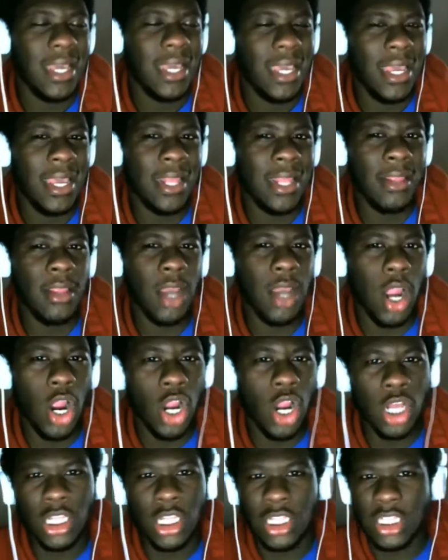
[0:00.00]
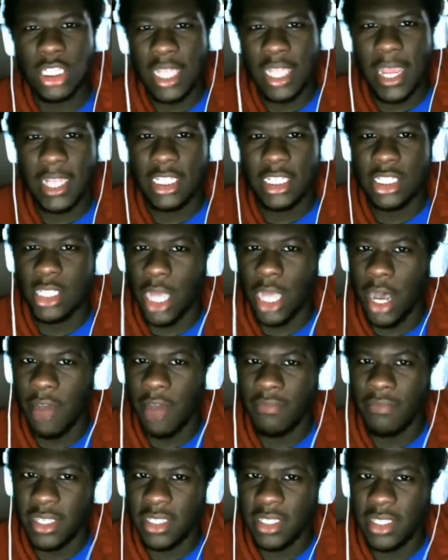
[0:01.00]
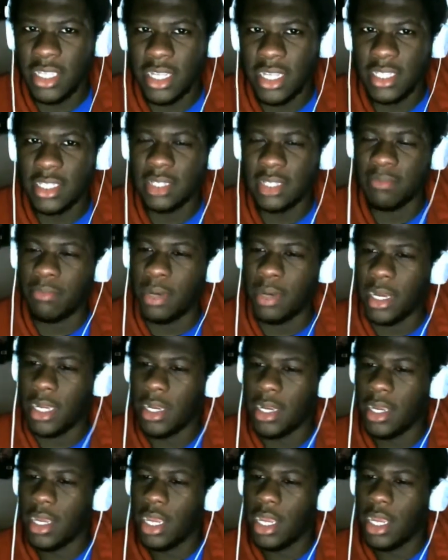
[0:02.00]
in the early stages of this season. But